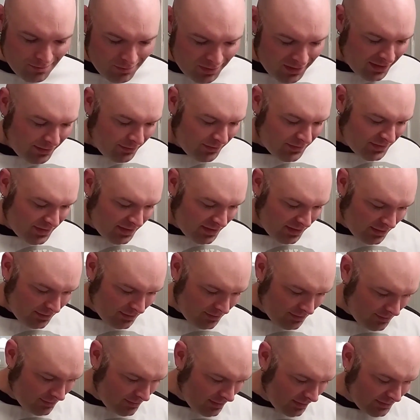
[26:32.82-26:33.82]
But like I was saying,
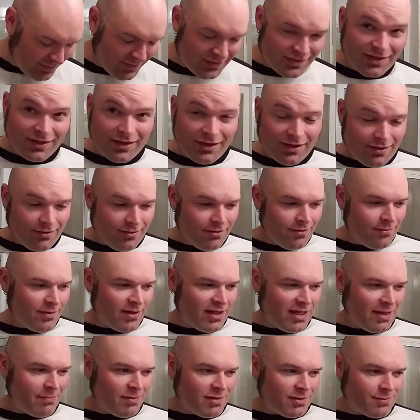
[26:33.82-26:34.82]
I like to see
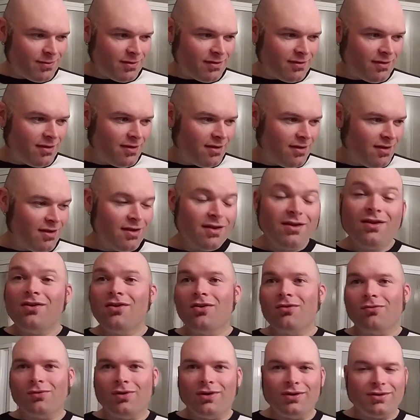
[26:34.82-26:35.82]
what happens with
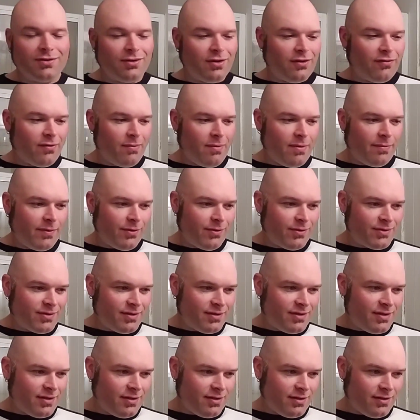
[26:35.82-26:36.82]
Russell if he maybe
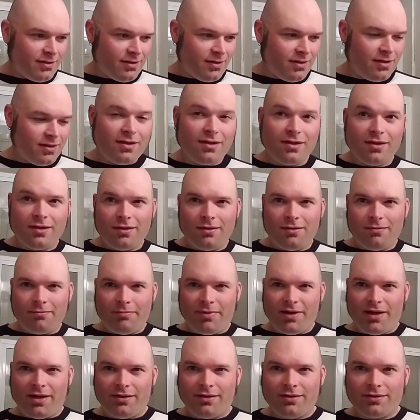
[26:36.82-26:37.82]
goes into the
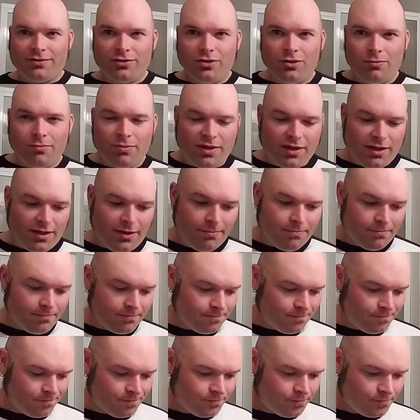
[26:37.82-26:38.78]
bath soap game.